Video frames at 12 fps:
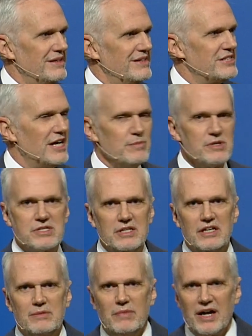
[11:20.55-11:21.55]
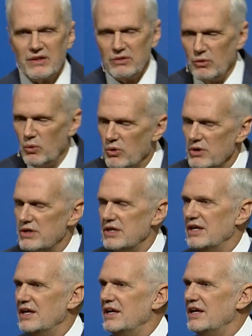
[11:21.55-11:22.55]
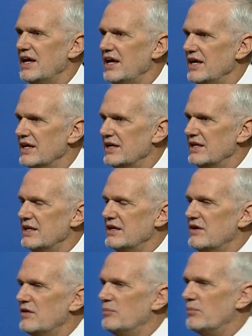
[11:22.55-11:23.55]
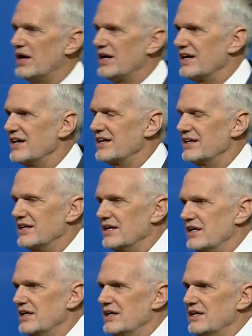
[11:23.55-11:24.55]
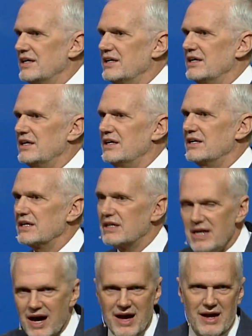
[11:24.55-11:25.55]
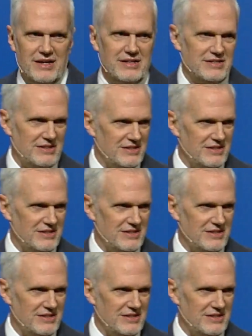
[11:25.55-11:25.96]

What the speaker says: And Thomas said, my Lord and my God.